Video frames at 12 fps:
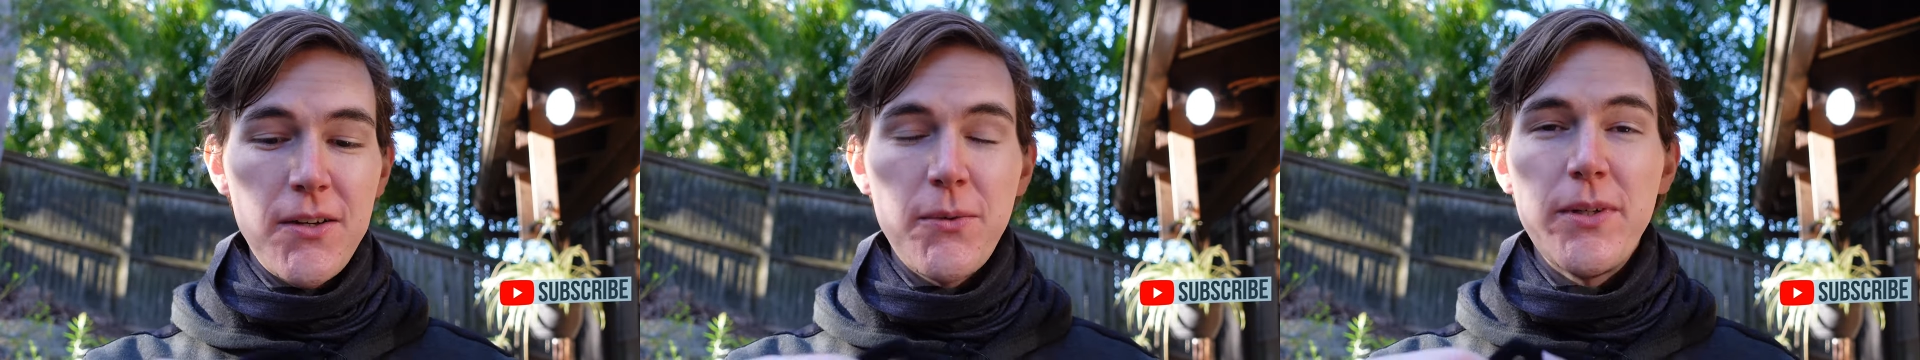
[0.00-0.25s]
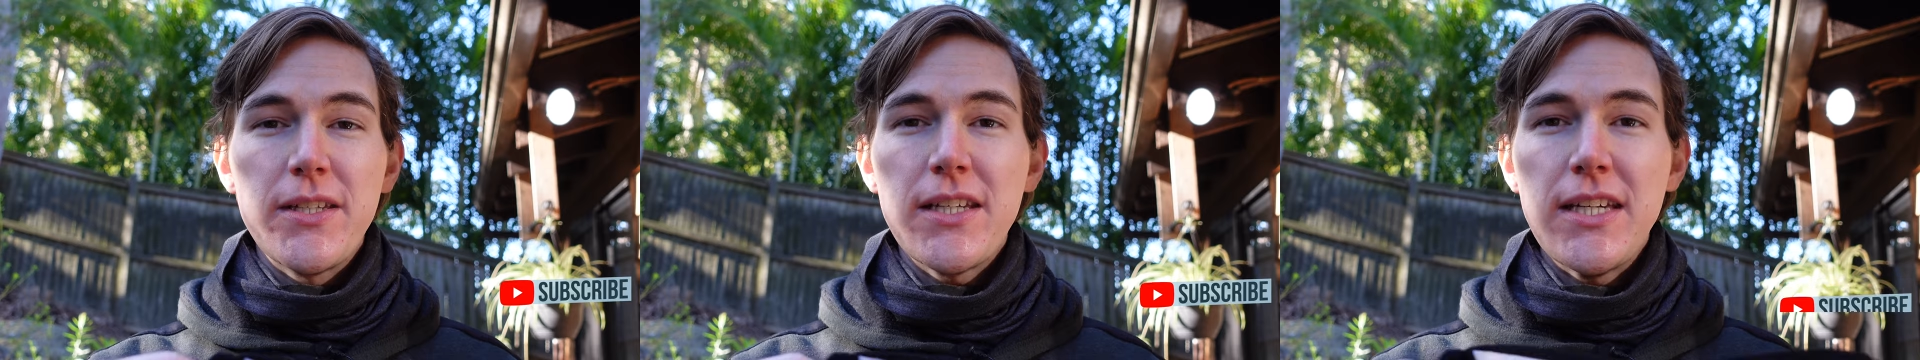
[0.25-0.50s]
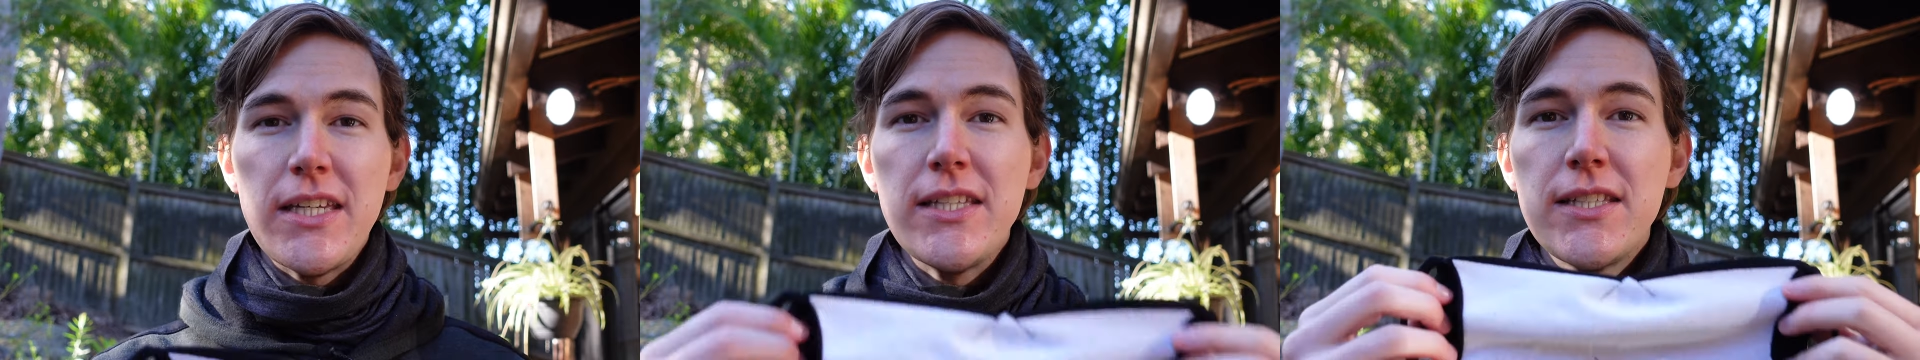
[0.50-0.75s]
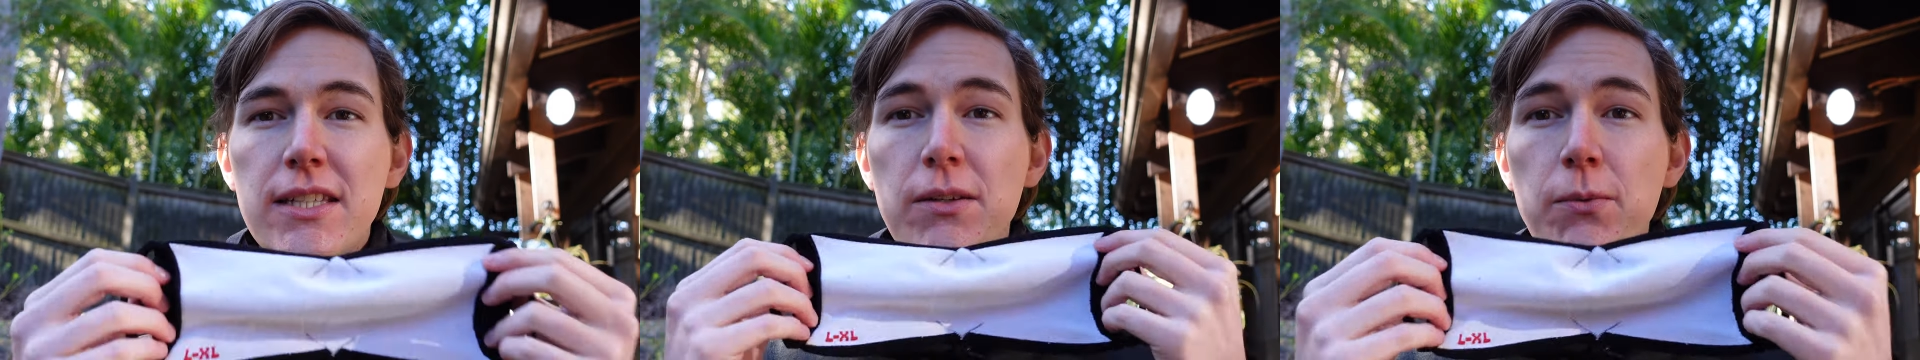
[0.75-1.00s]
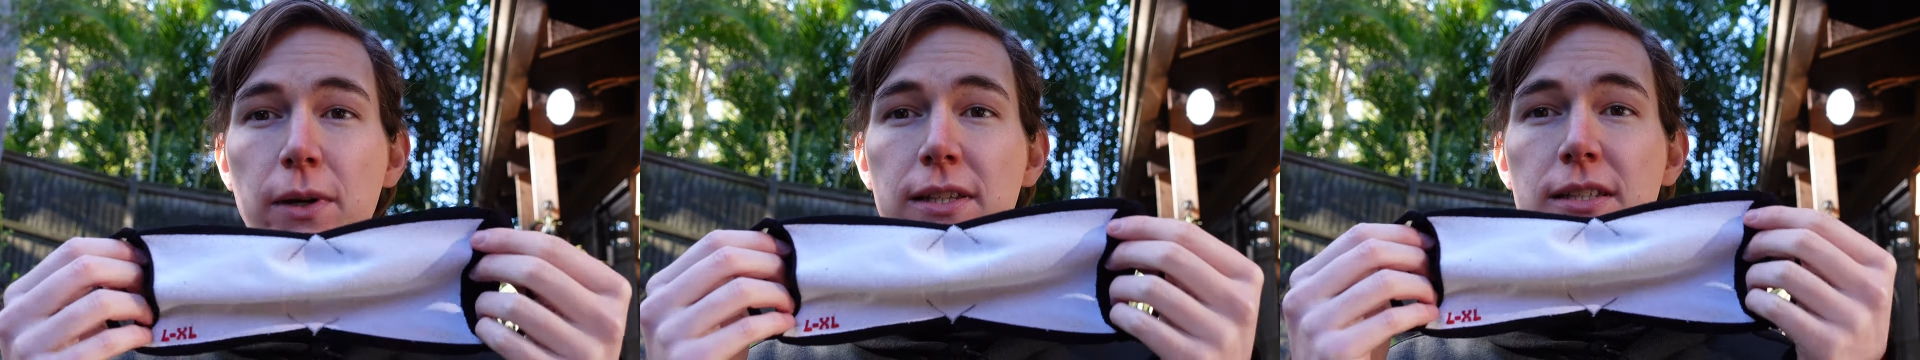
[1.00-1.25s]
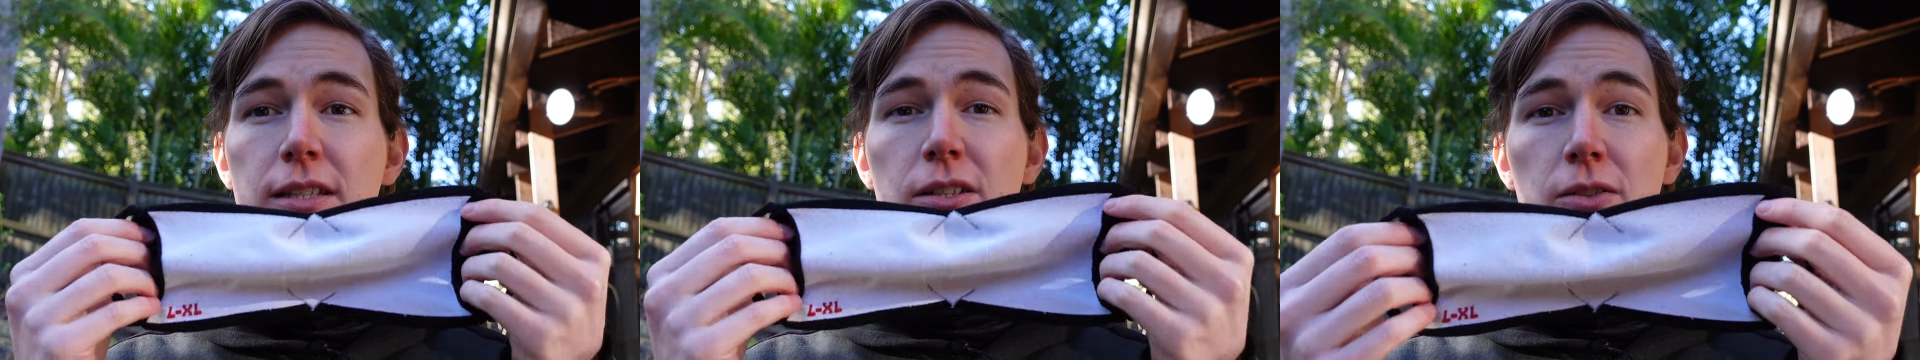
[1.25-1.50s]
which is the
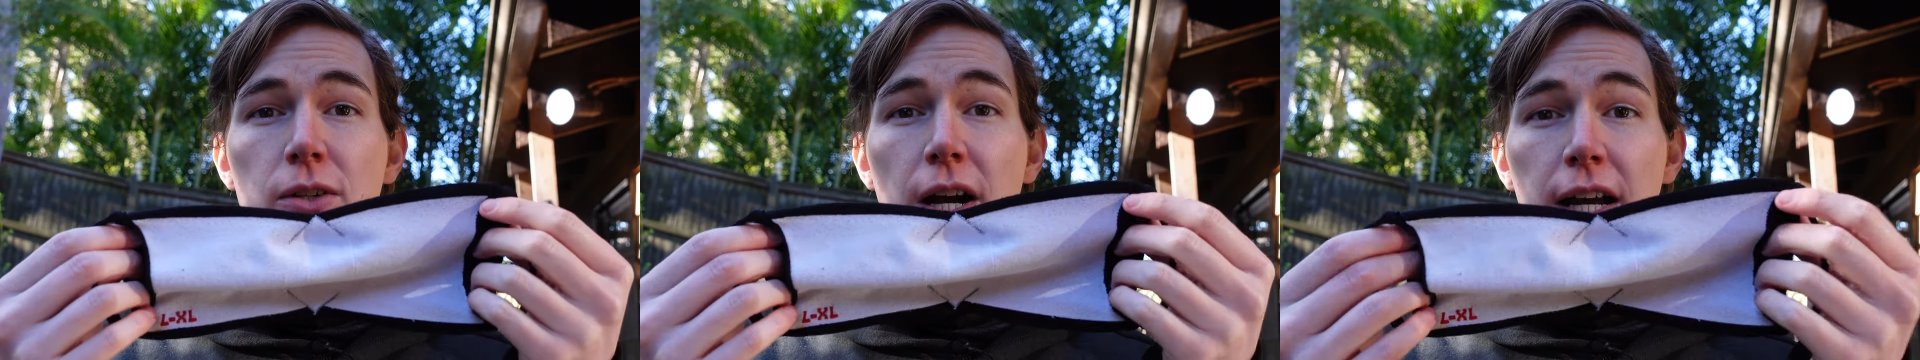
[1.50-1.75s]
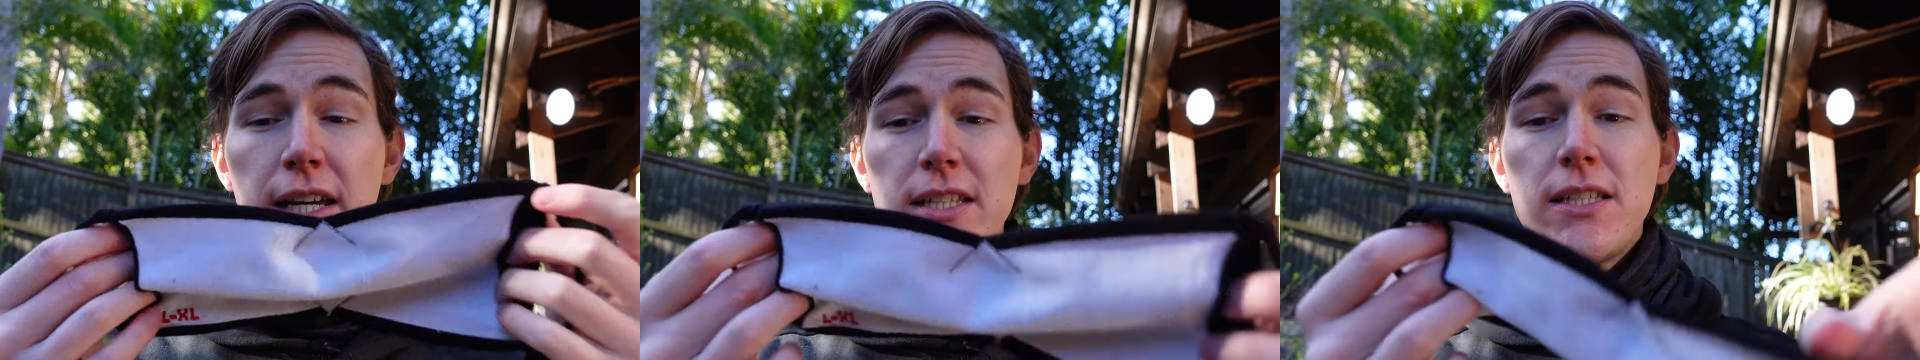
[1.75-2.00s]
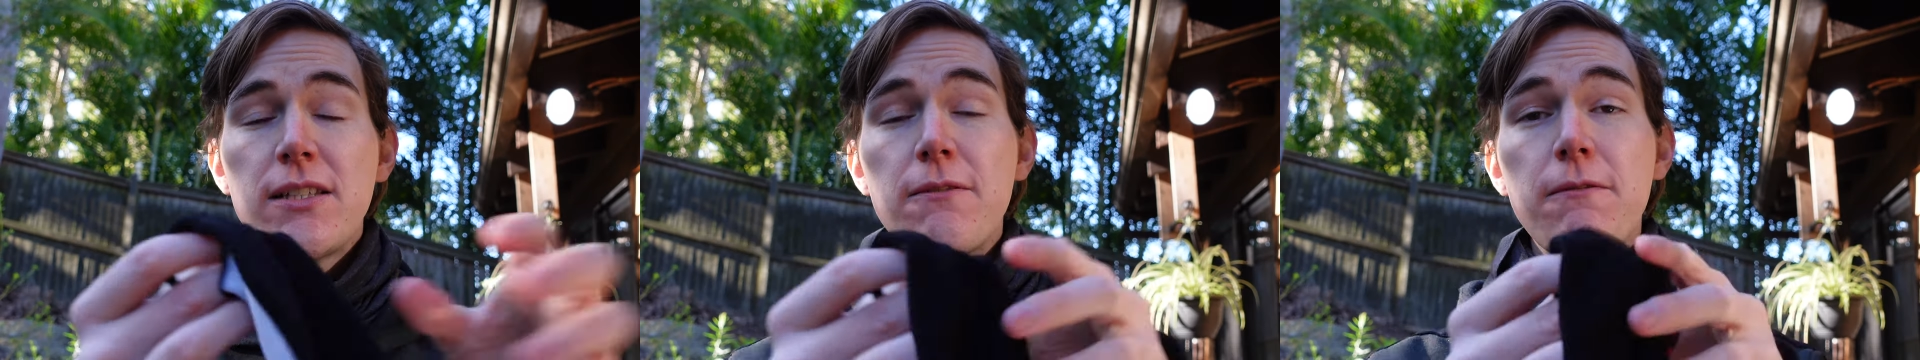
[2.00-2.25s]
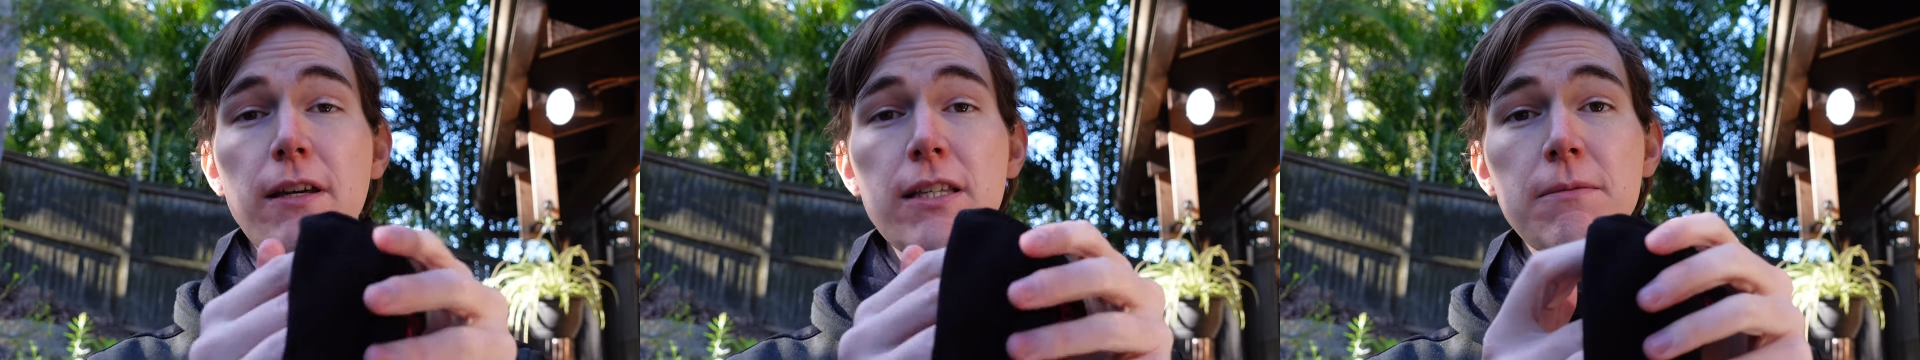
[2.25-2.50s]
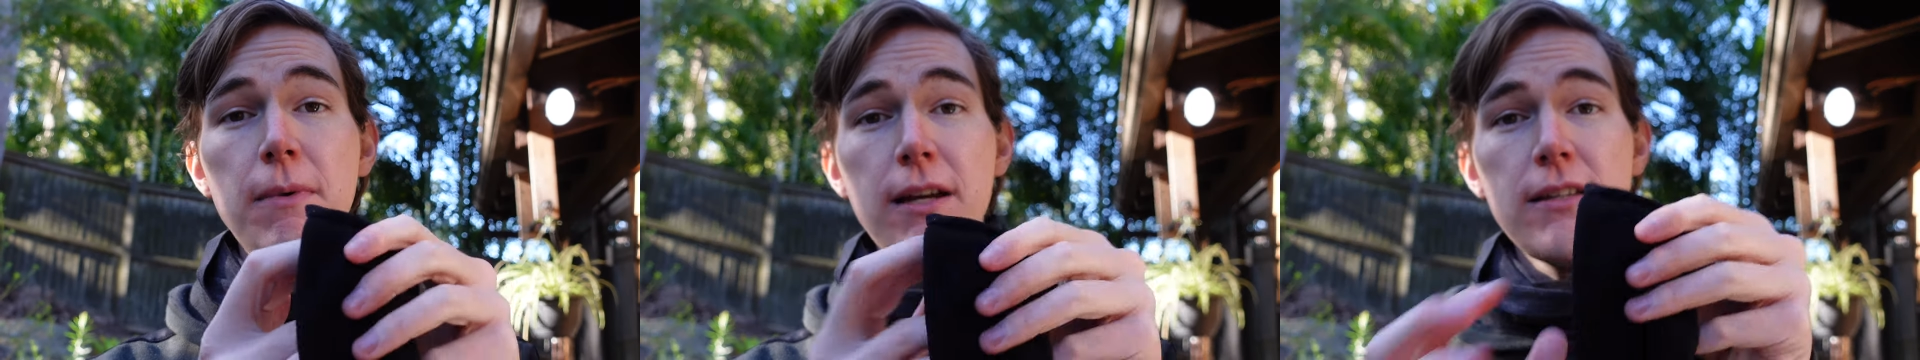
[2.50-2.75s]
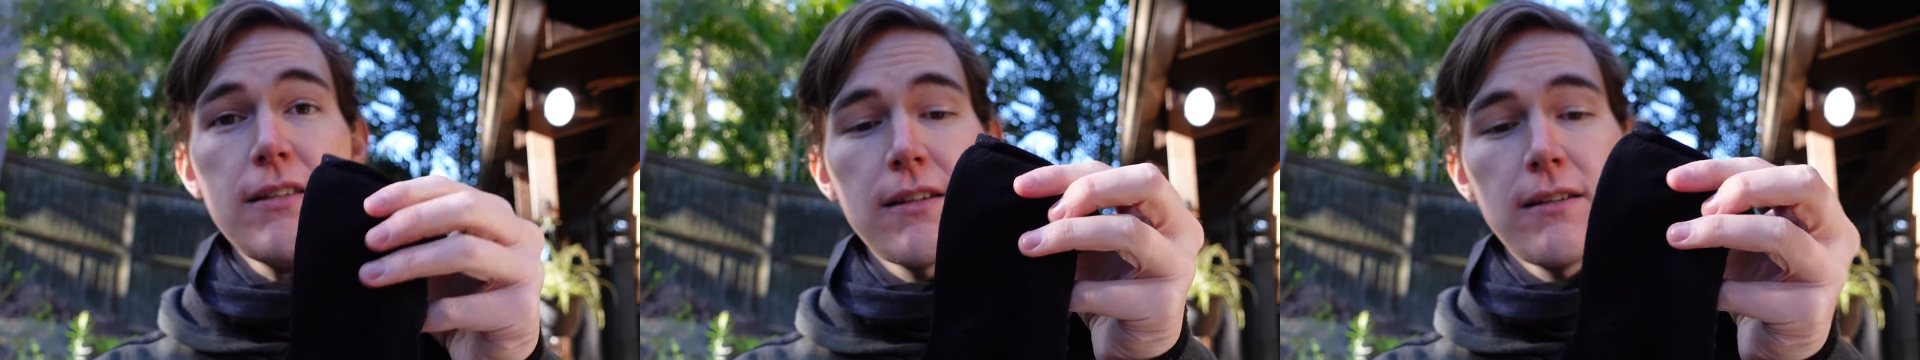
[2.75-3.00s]
Western Rise face
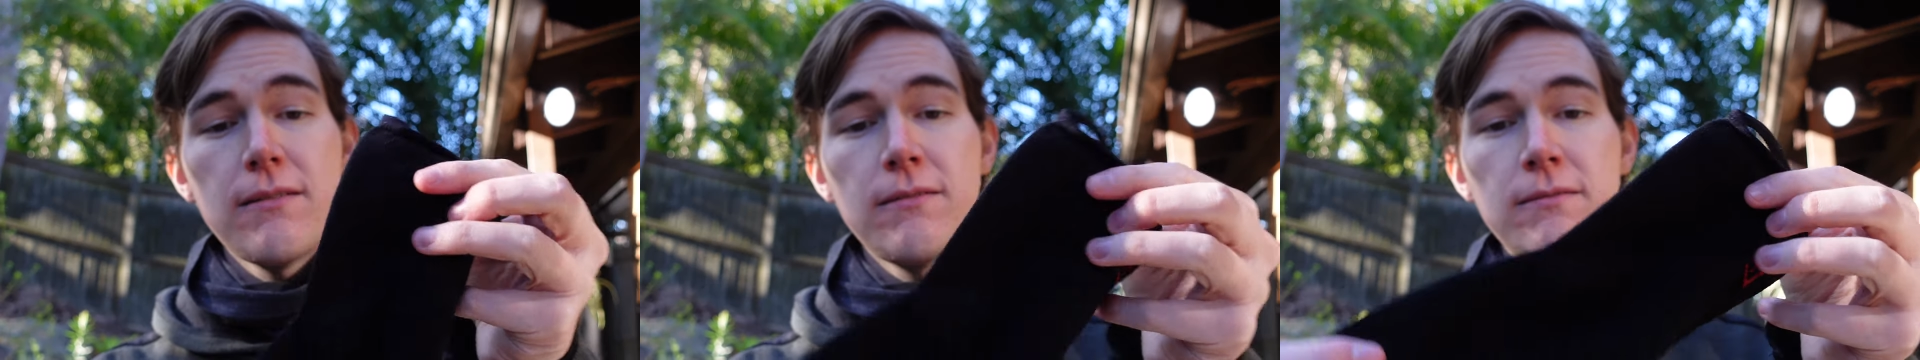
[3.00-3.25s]
mask.